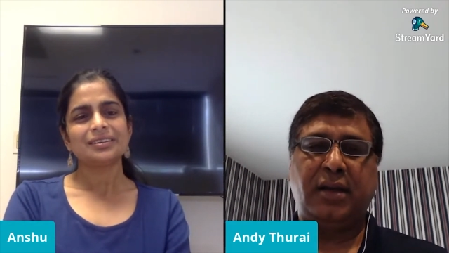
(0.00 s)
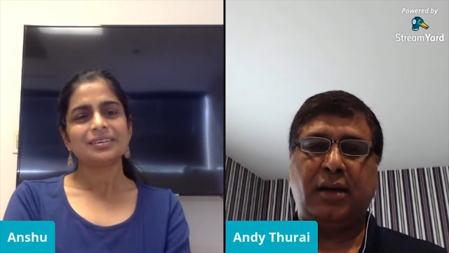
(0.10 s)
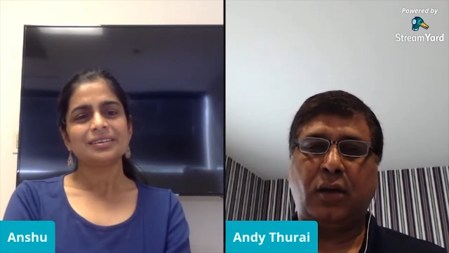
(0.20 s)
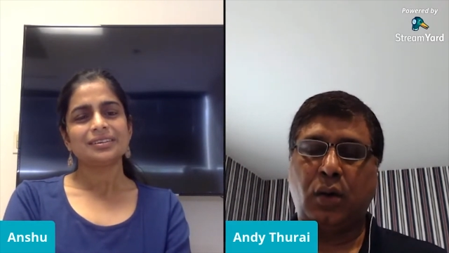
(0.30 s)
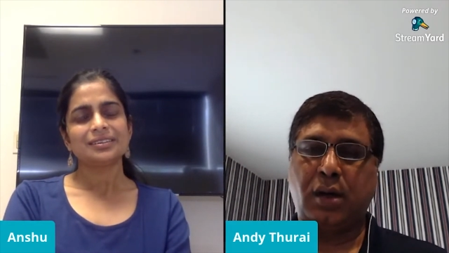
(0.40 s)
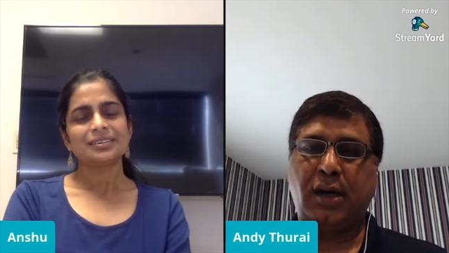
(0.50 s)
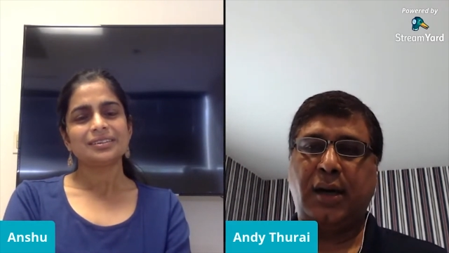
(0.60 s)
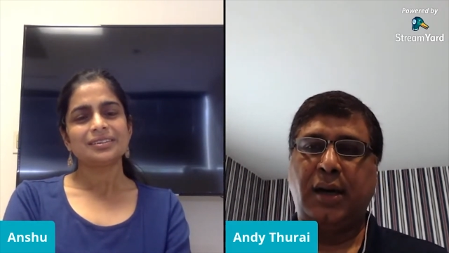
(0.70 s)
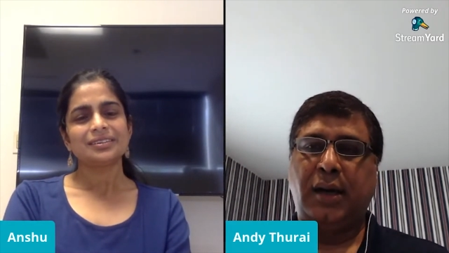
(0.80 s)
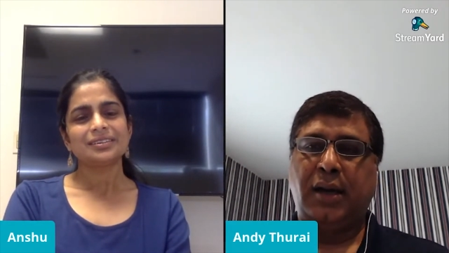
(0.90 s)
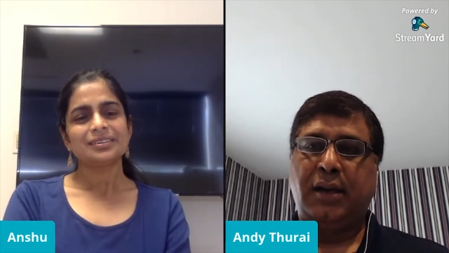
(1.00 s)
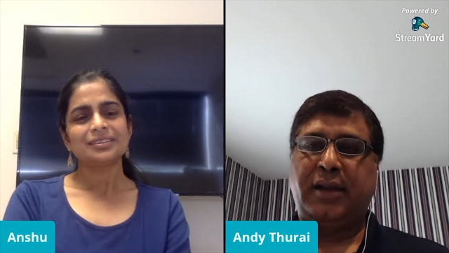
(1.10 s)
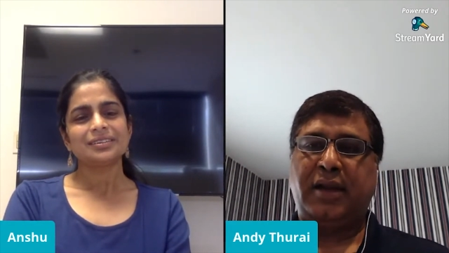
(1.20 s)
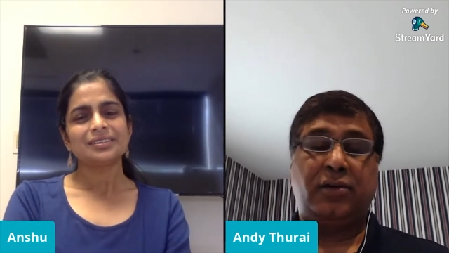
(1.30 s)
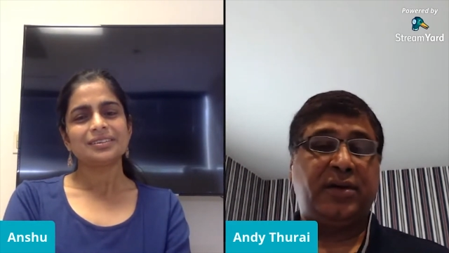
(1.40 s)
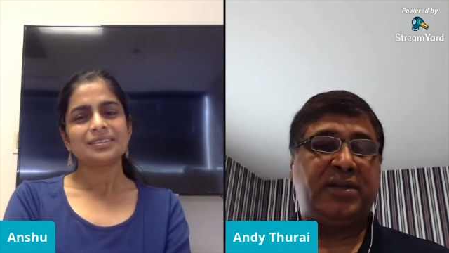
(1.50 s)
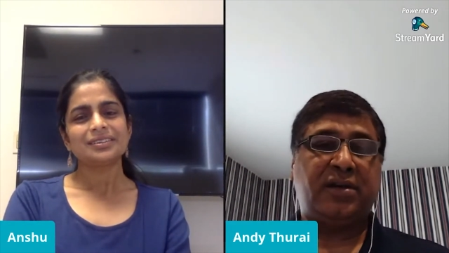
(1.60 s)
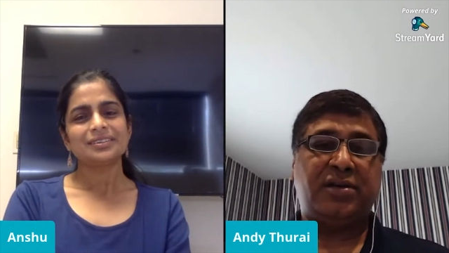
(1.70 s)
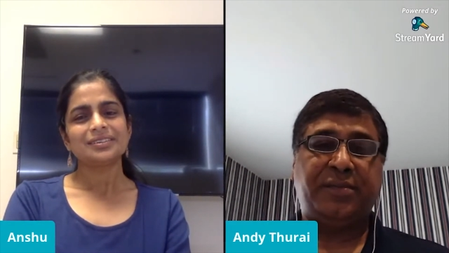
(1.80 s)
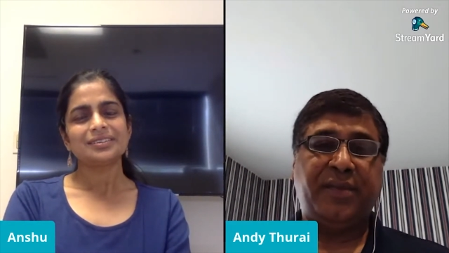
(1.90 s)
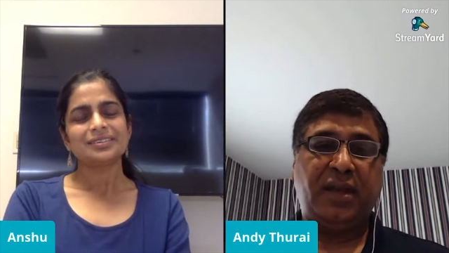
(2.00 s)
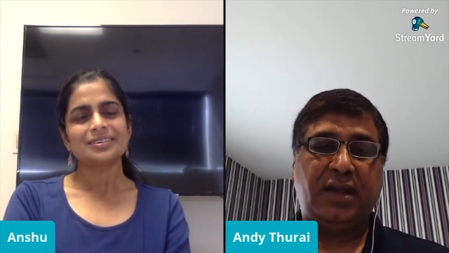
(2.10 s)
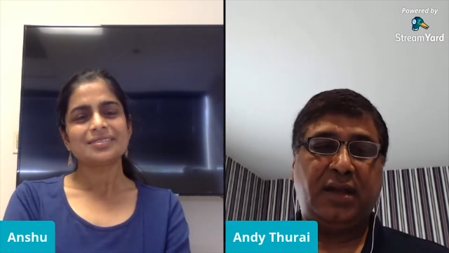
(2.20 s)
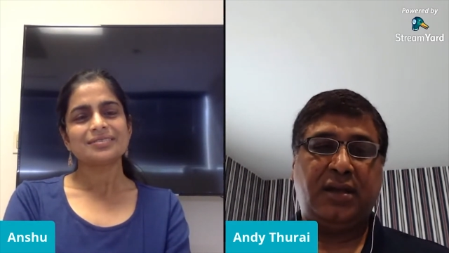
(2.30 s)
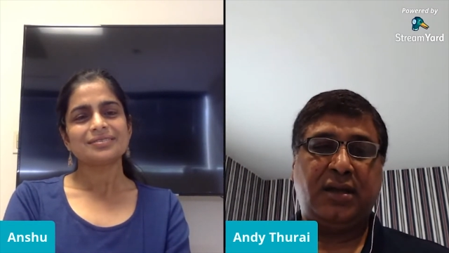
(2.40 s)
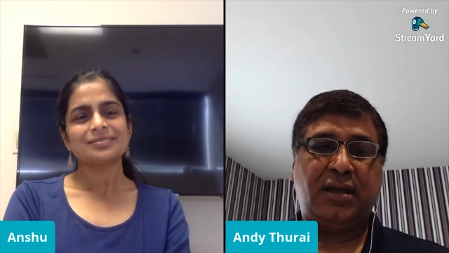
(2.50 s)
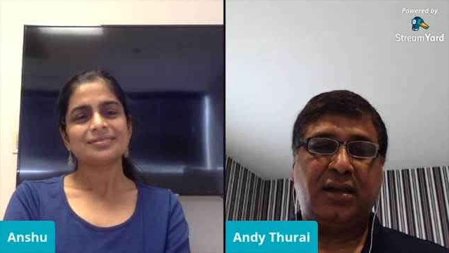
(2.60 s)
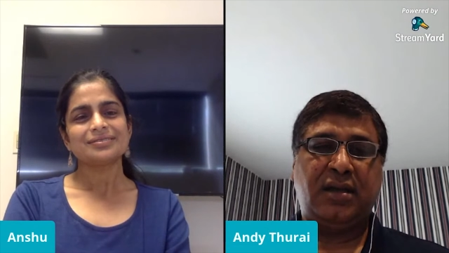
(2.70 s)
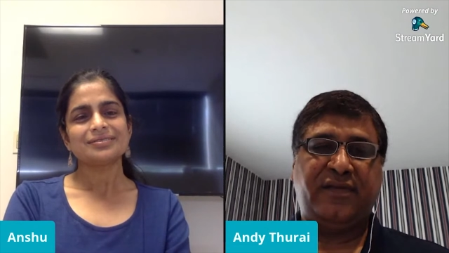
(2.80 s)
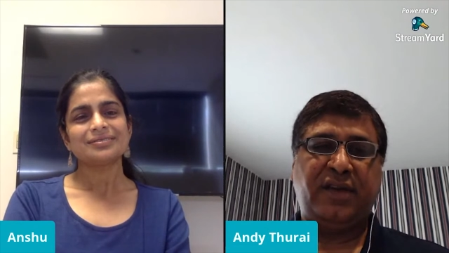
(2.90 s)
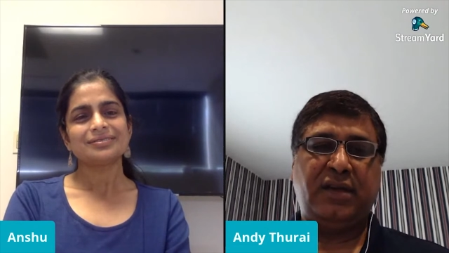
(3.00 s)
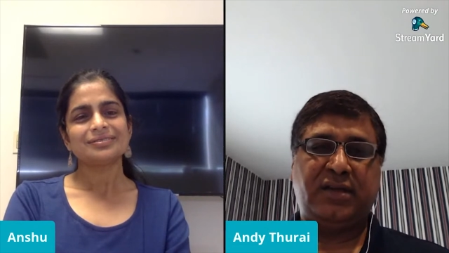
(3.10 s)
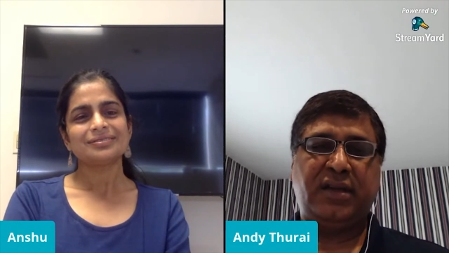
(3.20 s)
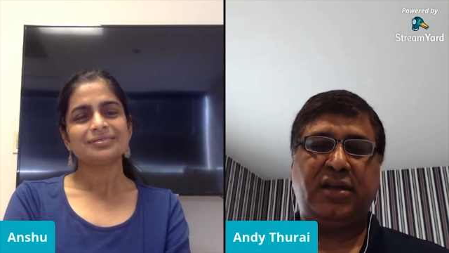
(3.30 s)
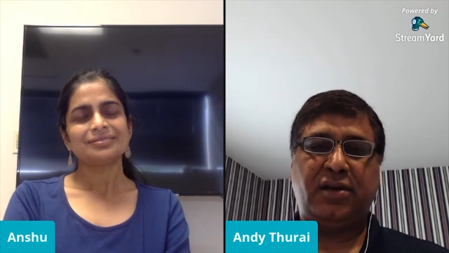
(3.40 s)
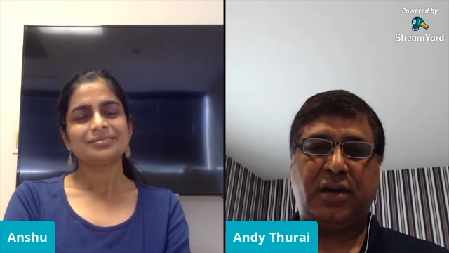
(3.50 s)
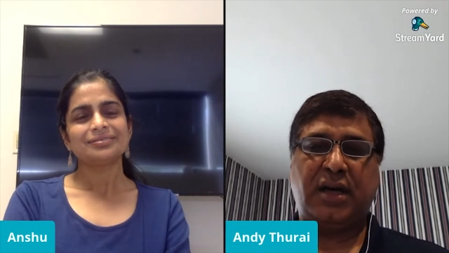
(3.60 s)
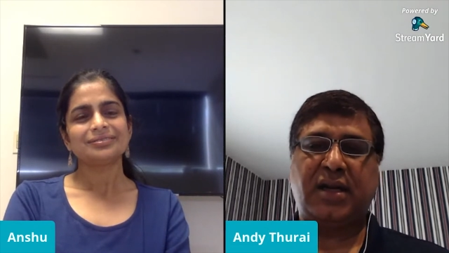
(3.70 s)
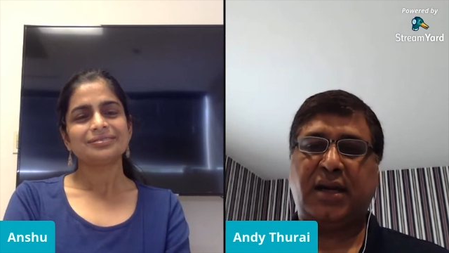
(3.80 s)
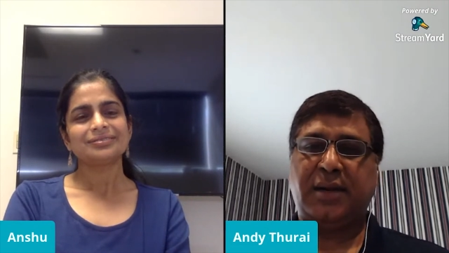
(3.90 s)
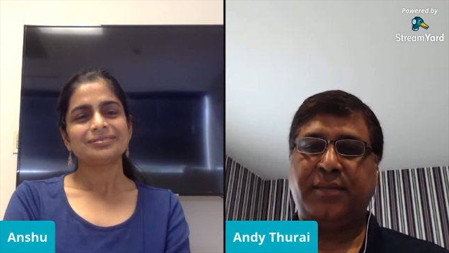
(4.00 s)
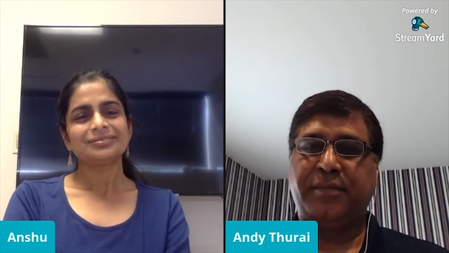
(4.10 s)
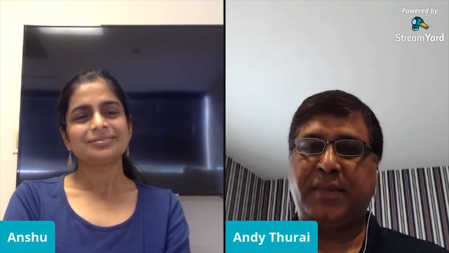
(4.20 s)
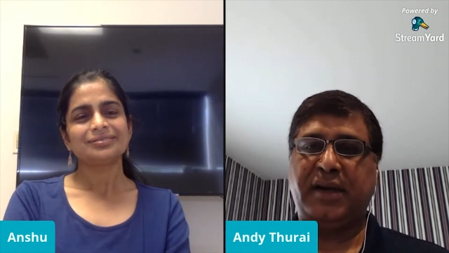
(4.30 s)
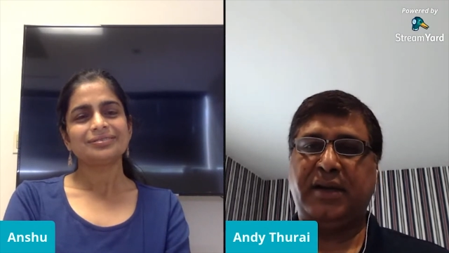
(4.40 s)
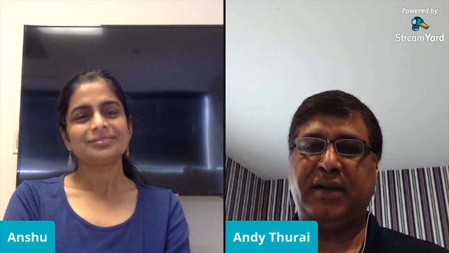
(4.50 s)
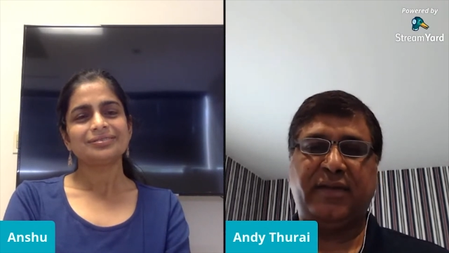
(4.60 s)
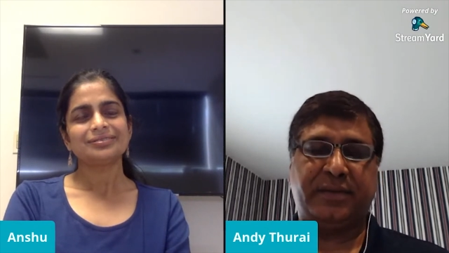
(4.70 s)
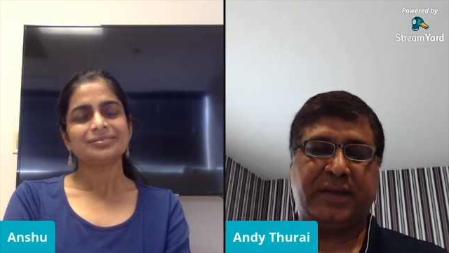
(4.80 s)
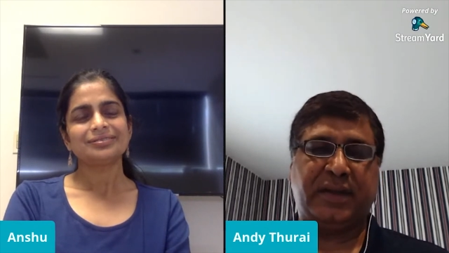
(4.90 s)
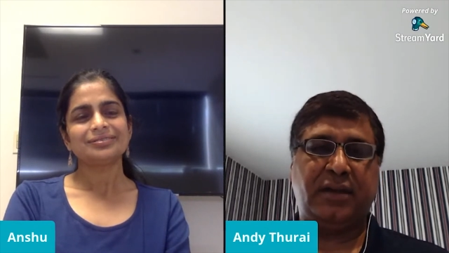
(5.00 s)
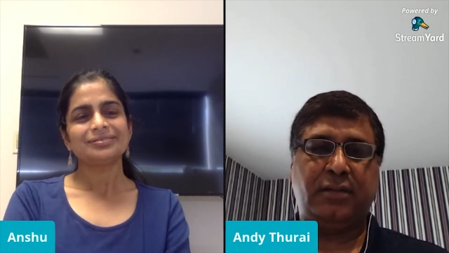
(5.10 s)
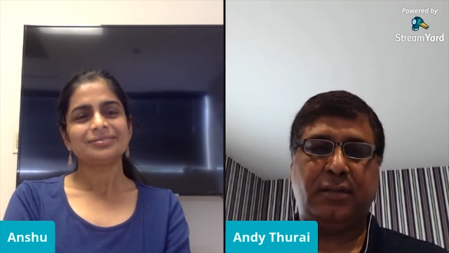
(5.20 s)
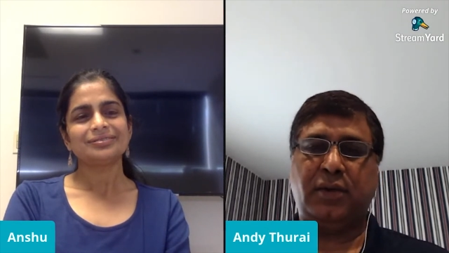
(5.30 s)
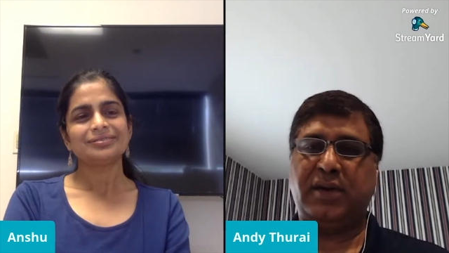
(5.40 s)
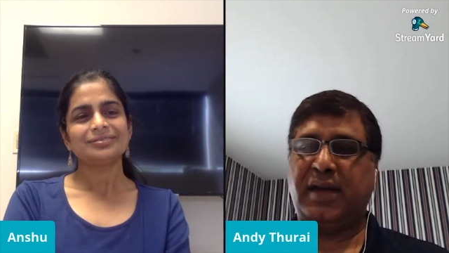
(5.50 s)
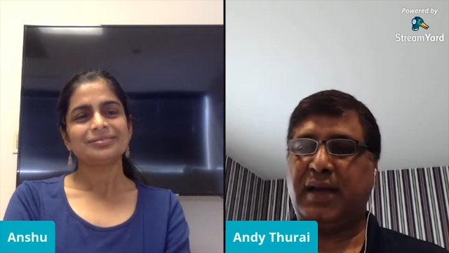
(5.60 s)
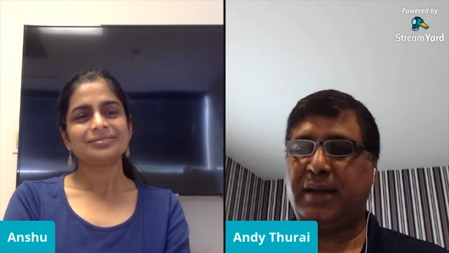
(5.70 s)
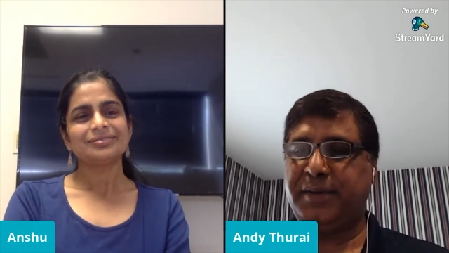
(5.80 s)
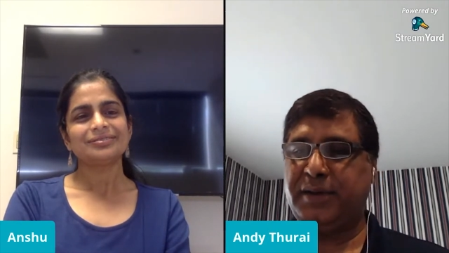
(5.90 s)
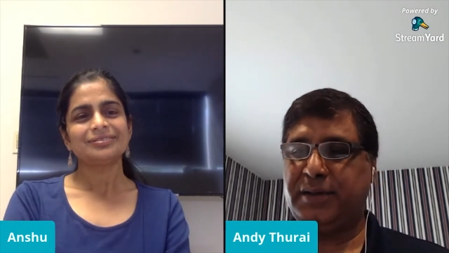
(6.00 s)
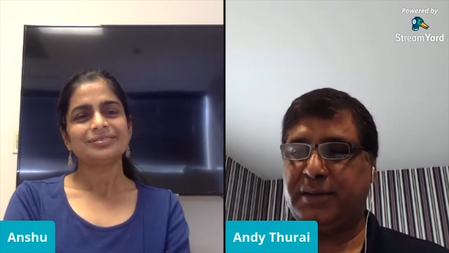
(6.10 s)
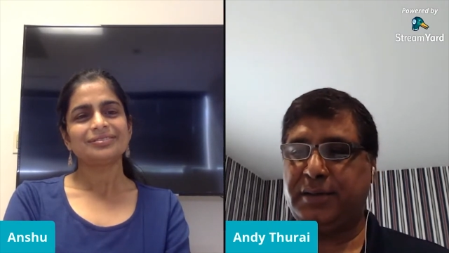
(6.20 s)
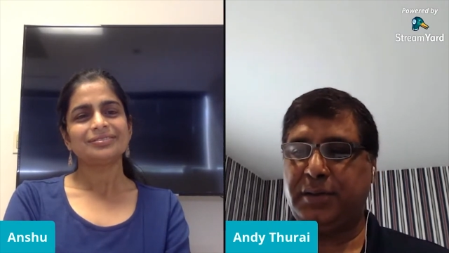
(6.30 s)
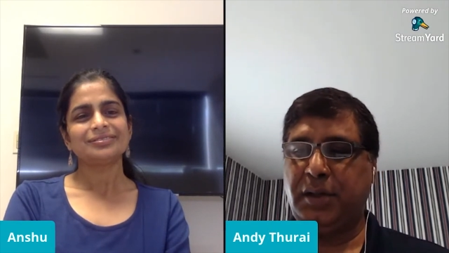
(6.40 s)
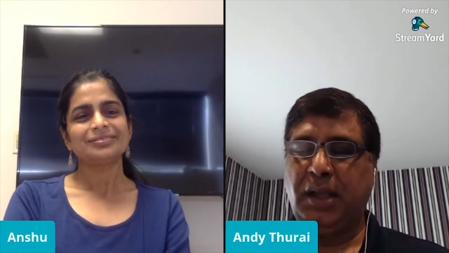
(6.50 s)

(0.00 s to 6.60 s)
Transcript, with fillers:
Speaker 1: or they could reach out to me at uh, thefieldcto.com, my website. More than happy to